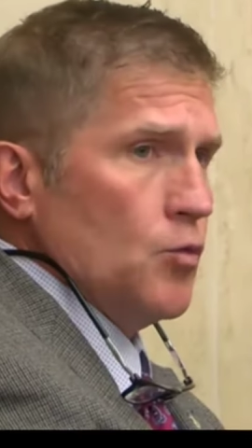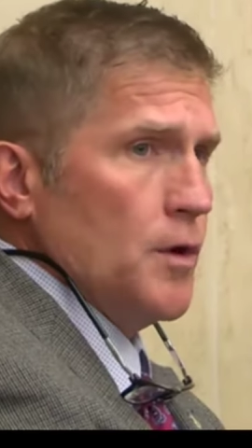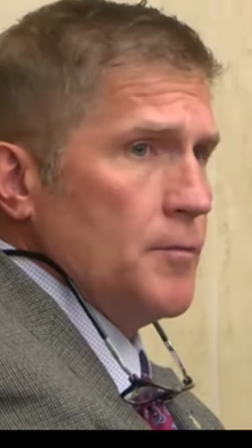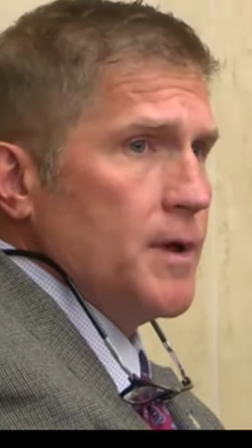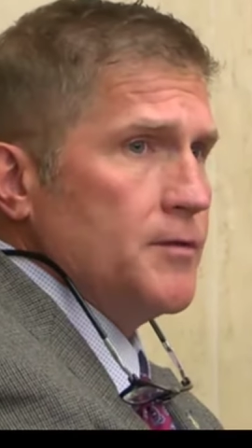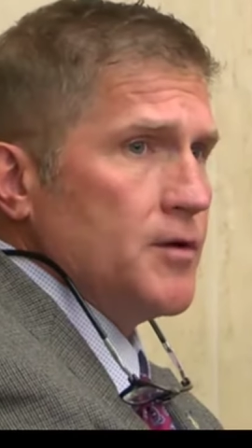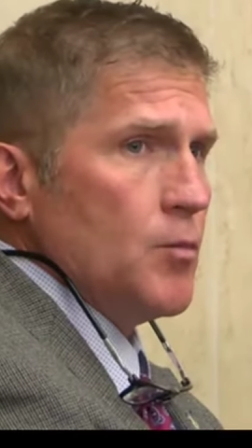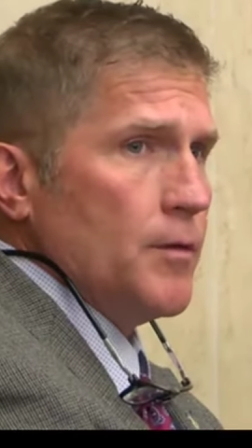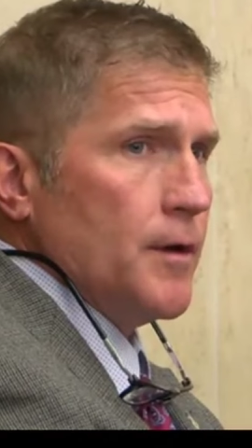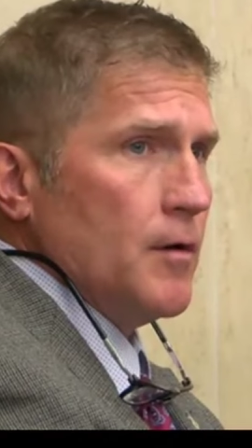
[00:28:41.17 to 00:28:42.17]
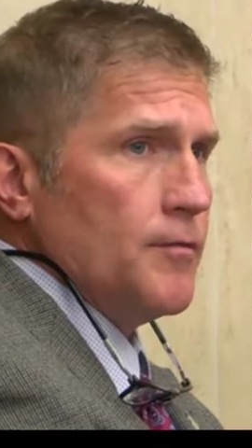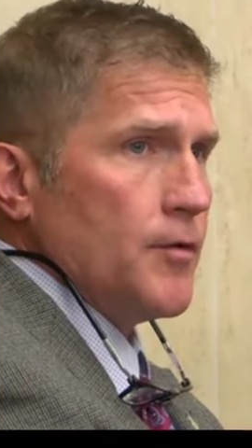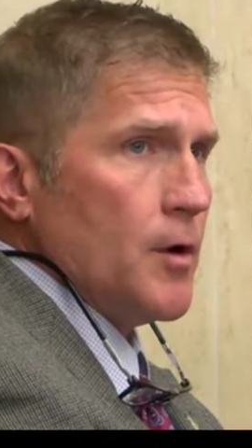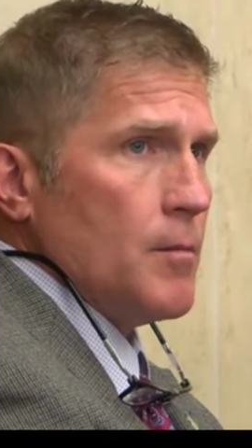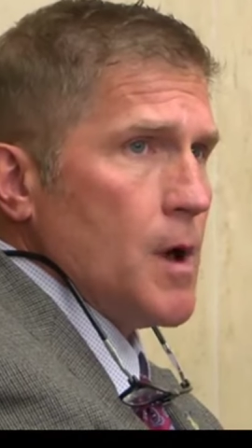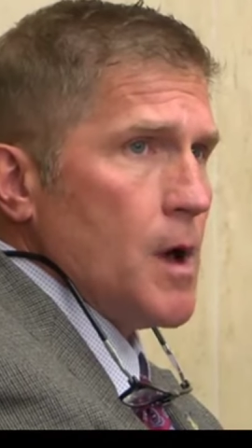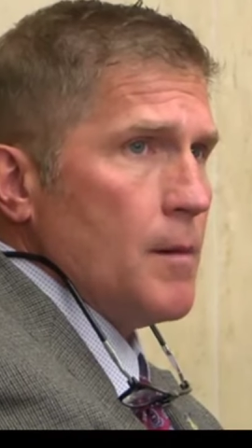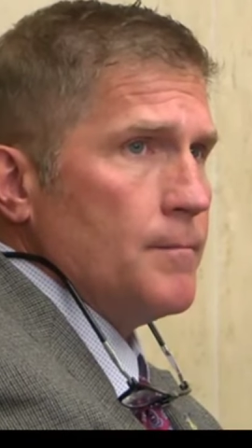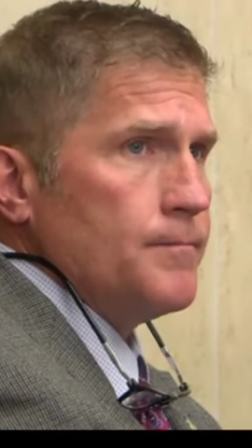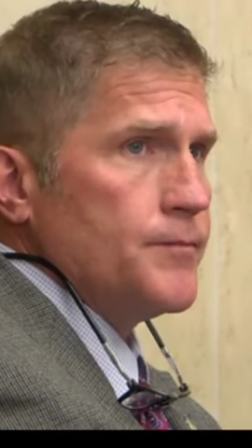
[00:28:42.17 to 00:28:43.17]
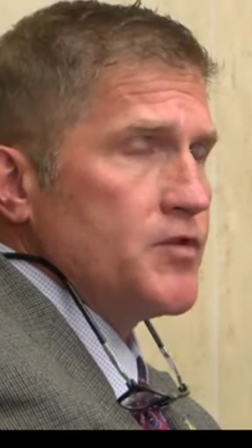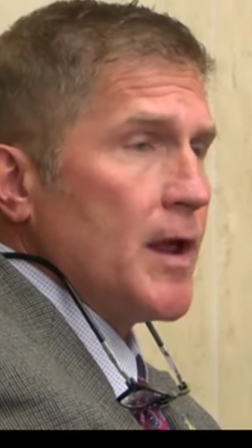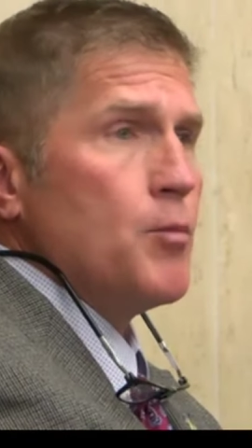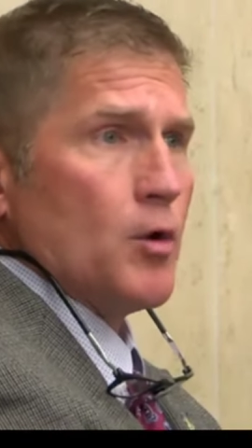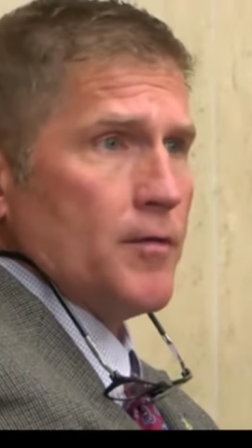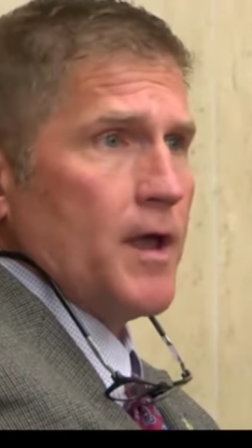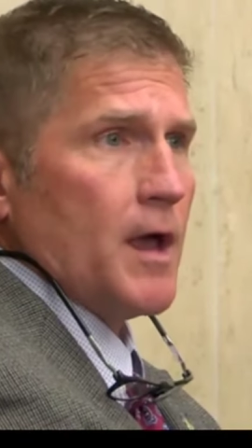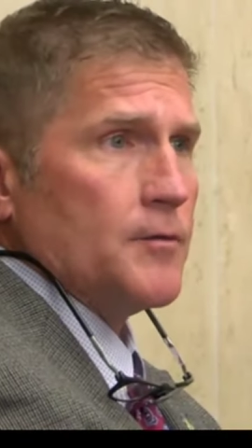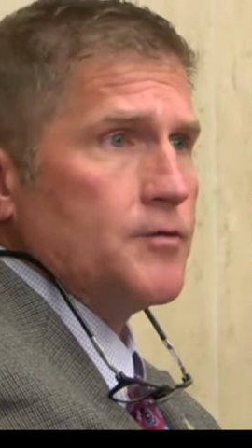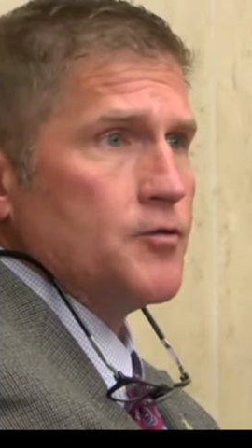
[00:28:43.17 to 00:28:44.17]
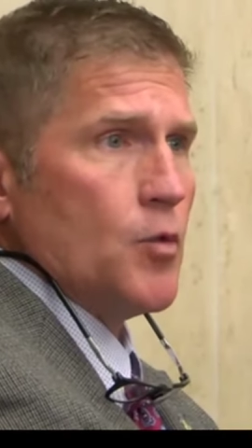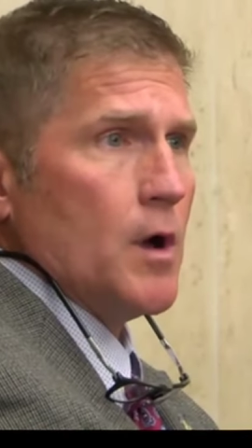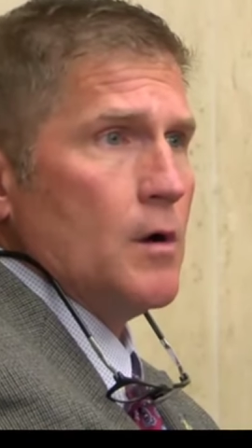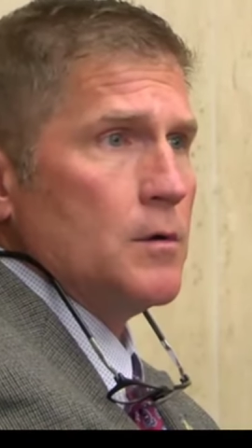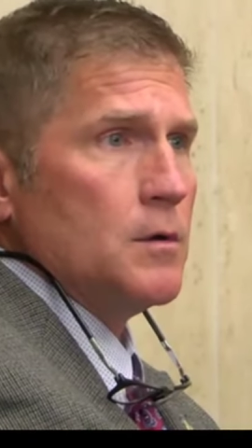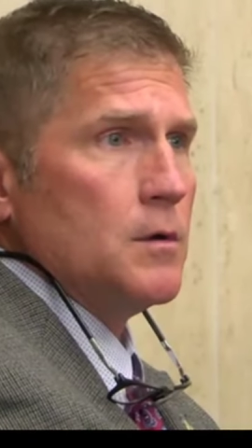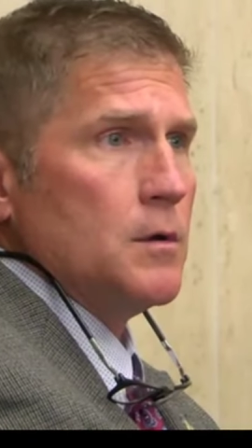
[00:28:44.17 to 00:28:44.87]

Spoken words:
There would have been someone there from State Board of Accounts as well.